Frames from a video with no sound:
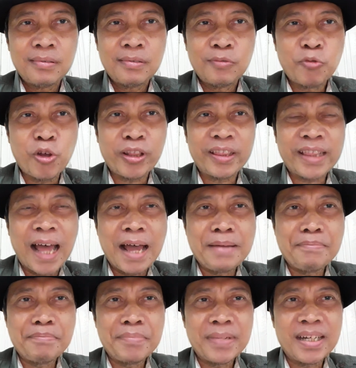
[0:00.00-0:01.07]
What
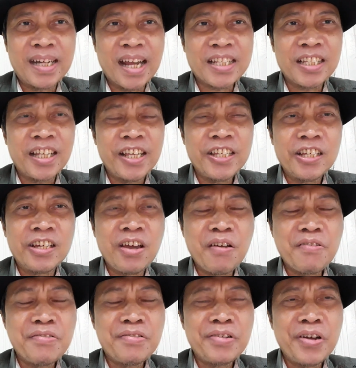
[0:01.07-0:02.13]
time does he
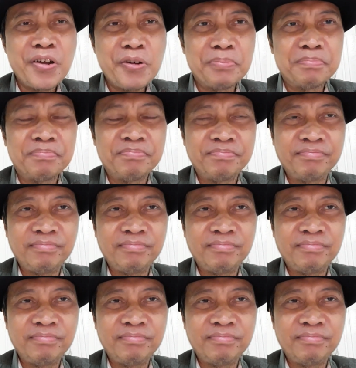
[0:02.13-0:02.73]
go home?